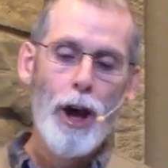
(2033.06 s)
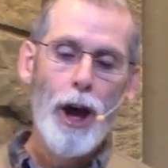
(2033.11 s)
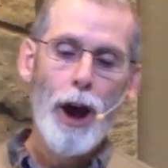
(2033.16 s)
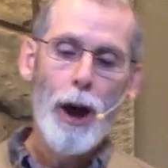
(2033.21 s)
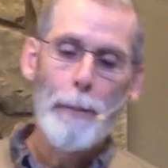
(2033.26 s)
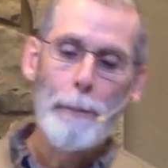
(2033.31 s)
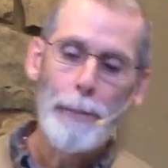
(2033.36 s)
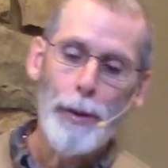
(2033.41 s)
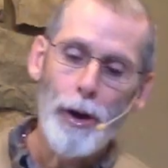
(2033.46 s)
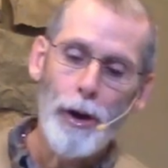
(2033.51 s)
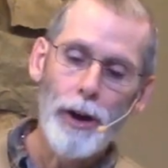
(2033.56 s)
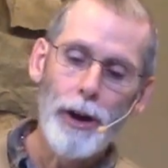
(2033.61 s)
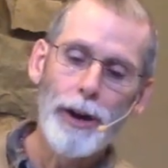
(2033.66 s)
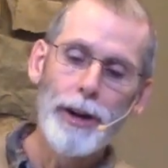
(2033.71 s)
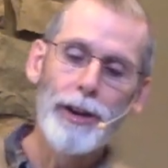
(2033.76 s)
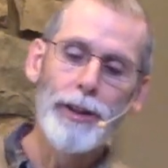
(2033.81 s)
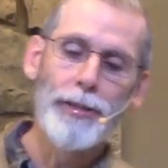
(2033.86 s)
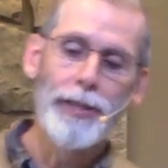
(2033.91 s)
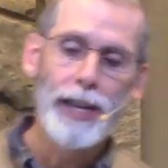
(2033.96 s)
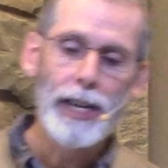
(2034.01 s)

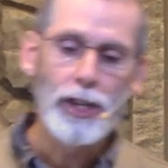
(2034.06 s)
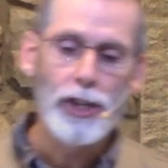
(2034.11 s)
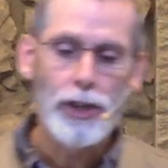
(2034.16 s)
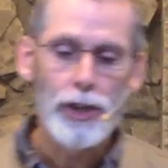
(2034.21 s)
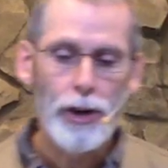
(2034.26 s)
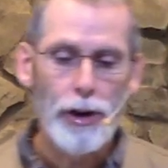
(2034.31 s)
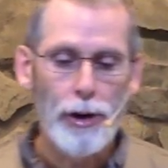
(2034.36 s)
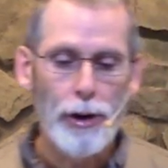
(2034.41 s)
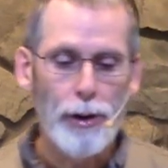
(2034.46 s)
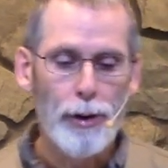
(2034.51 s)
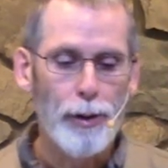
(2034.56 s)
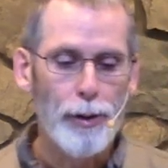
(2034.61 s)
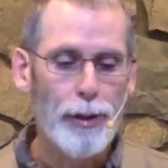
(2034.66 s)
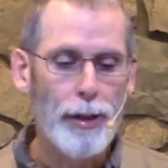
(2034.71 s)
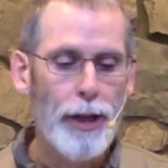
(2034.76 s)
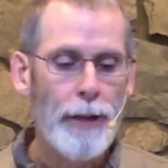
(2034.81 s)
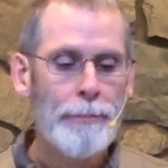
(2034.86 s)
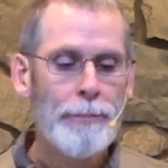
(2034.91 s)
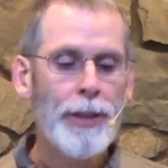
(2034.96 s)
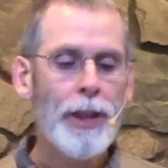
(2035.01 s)
upon this
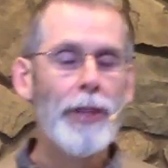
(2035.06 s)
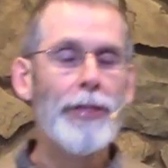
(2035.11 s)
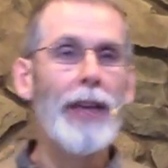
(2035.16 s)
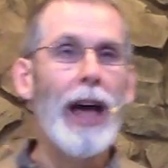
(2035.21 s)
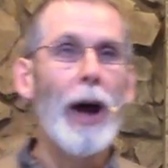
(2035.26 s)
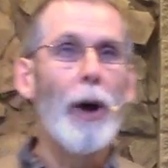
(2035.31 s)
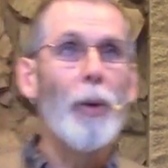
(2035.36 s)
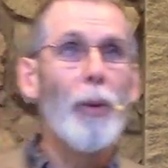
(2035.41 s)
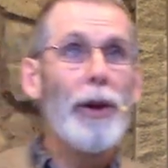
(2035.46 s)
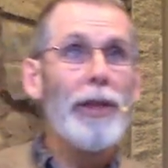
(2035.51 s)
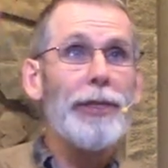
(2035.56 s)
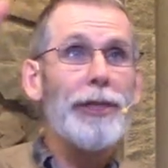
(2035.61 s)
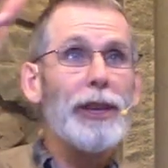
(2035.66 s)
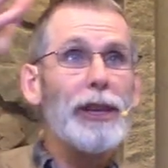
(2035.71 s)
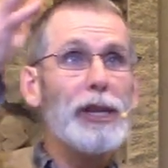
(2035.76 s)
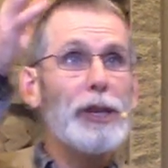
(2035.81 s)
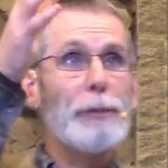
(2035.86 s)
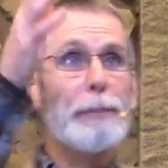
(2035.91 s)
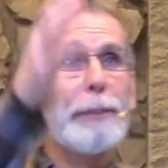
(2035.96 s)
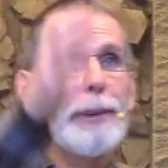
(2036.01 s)
earth, that when
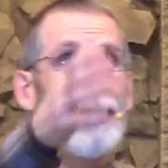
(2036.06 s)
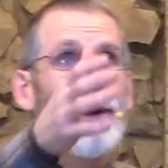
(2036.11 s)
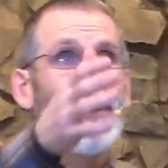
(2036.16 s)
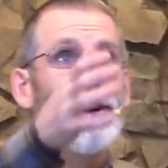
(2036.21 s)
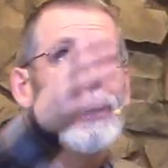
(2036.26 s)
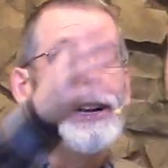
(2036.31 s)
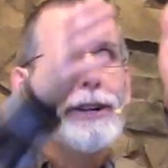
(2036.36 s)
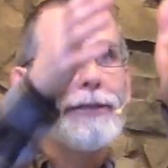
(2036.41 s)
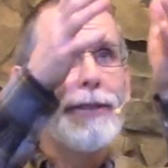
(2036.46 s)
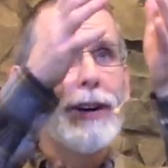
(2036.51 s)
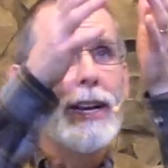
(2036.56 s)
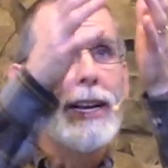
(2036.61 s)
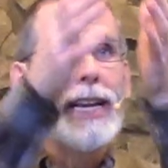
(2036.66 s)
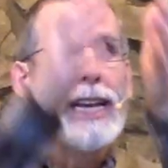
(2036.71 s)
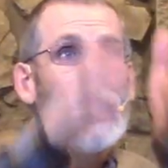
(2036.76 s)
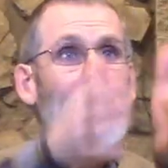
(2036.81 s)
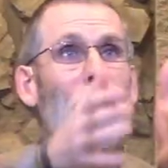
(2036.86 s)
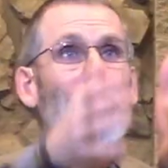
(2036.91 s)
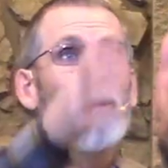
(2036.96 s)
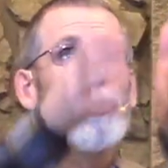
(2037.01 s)
this period of
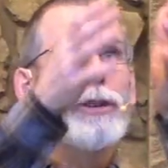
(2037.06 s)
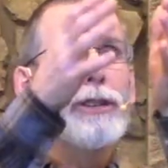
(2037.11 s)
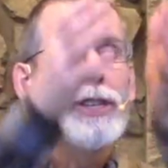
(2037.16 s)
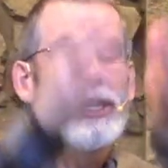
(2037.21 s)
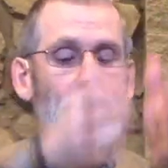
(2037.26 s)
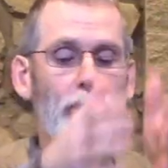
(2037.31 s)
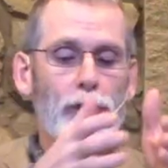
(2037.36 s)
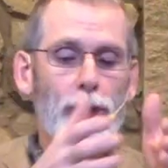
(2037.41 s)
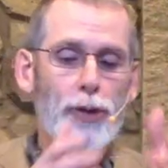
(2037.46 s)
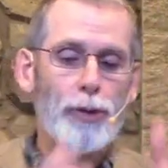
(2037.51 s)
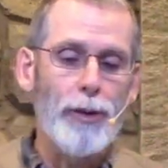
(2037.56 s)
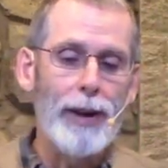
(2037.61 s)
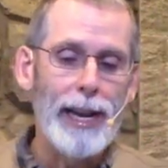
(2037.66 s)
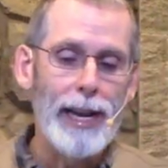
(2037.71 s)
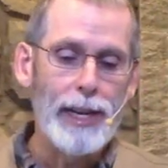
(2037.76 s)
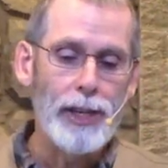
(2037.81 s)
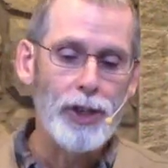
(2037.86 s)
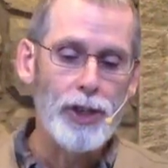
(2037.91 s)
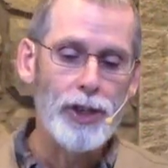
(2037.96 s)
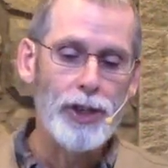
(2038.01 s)
unequal
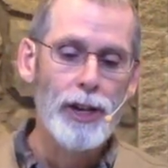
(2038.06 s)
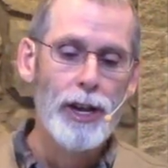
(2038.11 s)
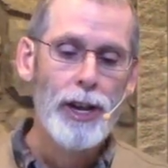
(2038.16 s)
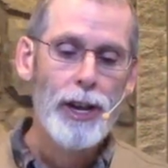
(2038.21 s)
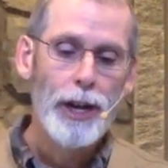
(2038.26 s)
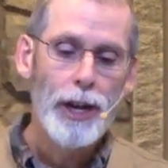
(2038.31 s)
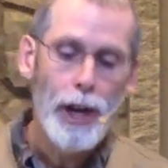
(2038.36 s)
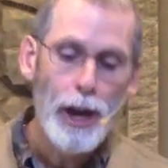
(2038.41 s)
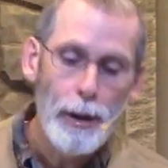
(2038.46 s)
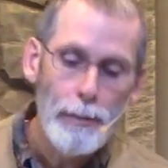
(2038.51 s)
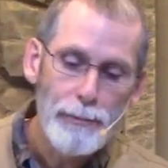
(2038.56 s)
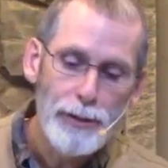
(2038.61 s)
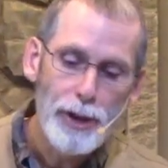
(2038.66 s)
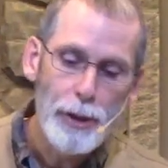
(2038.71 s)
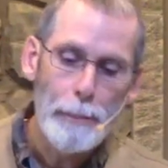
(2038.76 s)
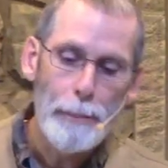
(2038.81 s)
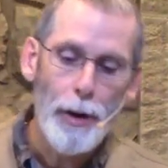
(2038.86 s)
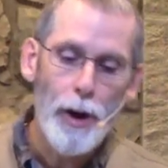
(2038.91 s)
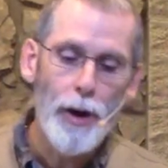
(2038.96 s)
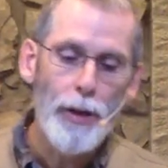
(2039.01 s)
distress comes
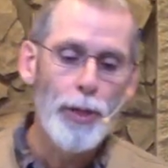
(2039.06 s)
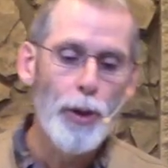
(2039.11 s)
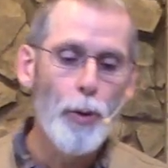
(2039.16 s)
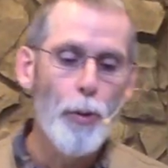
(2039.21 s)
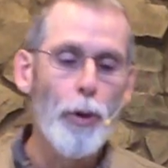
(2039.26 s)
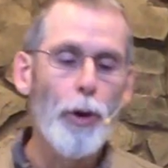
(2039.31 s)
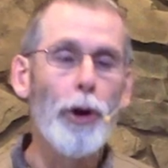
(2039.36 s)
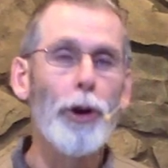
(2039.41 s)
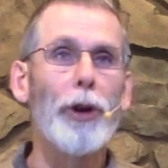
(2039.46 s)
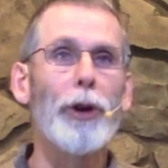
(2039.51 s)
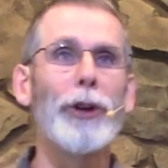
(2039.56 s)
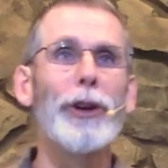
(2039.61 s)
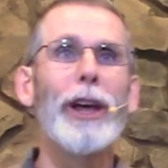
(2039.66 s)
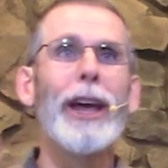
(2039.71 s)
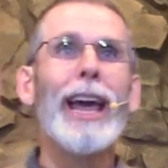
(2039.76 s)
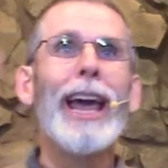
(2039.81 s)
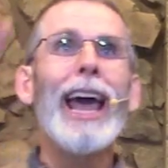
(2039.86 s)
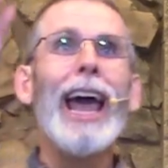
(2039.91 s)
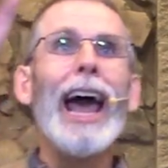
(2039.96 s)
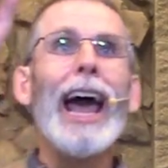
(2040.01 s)
upon the world,
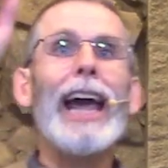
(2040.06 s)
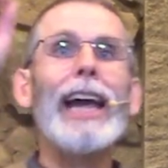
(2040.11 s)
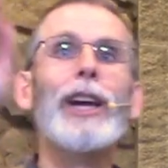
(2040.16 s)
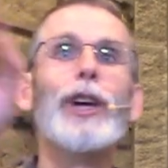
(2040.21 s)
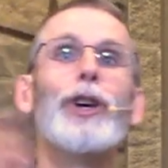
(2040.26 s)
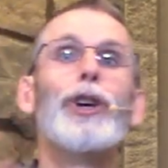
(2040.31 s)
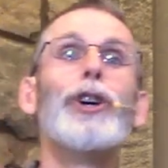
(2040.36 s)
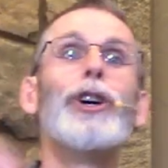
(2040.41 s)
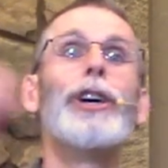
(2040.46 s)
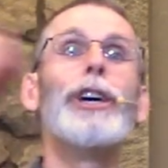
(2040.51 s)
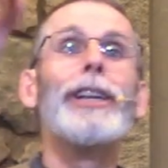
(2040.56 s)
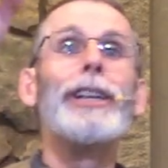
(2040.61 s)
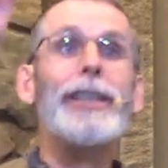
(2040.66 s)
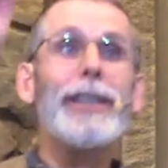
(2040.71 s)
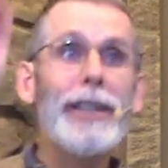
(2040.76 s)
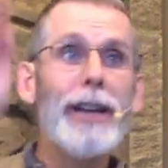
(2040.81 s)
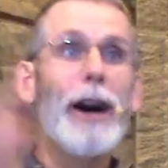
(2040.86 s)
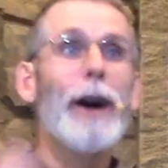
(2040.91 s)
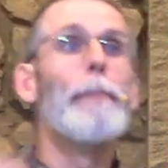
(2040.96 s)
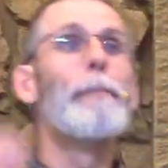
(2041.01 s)
a good
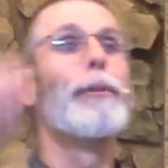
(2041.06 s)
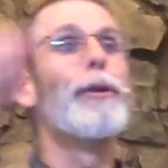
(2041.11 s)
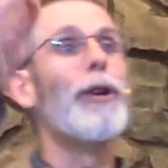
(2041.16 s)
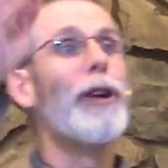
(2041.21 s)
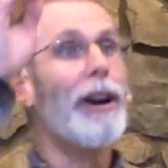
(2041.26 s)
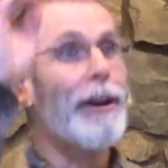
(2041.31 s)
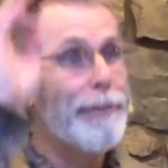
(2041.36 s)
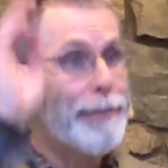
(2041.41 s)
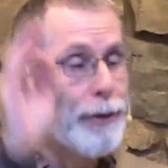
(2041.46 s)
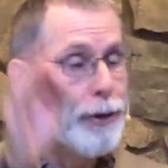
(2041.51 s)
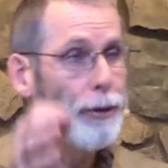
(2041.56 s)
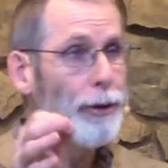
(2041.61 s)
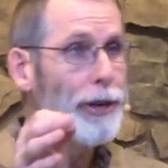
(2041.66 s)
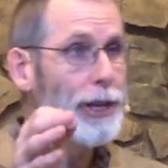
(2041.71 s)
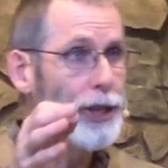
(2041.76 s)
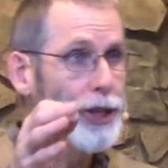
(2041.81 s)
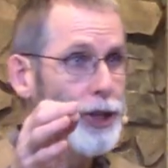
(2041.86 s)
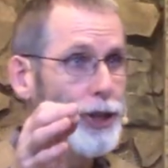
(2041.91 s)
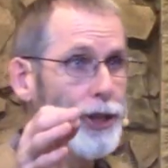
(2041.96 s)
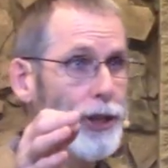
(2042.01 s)
number of
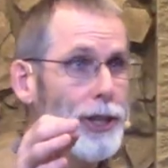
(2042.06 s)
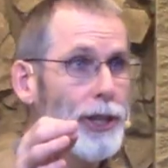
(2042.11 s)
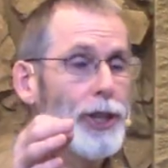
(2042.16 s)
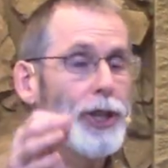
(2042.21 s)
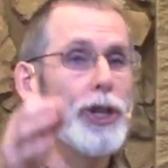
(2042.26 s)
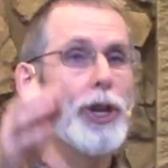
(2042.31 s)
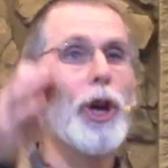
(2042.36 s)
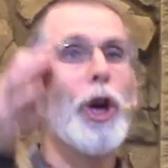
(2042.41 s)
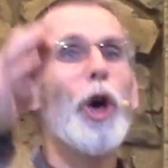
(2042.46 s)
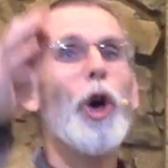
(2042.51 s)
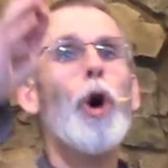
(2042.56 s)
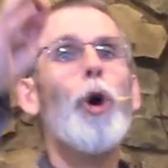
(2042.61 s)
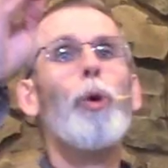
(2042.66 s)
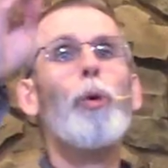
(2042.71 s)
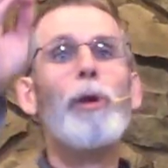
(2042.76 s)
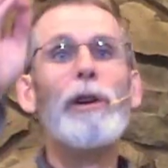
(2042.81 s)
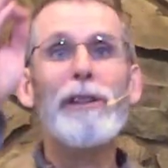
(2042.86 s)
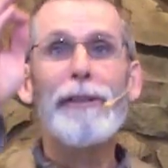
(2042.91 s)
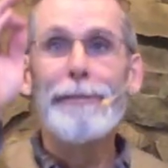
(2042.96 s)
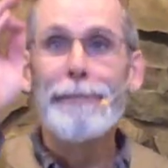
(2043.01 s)
Christians
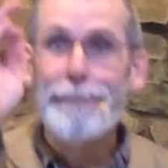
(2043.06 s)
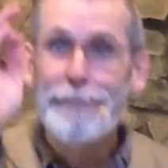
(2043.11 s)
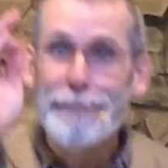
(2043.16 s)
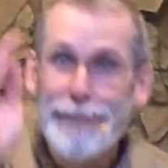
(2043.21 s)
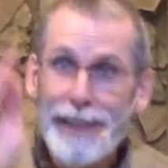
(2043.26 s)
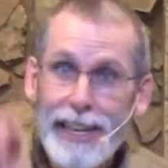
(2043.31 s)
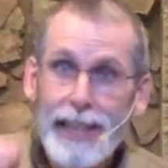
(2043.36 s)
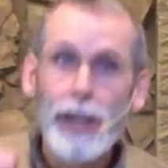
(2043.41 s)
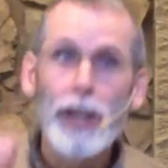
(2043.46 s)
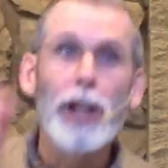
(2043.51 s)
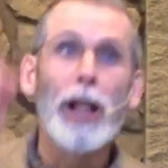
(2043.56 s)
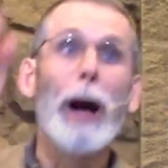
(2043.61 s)
will feel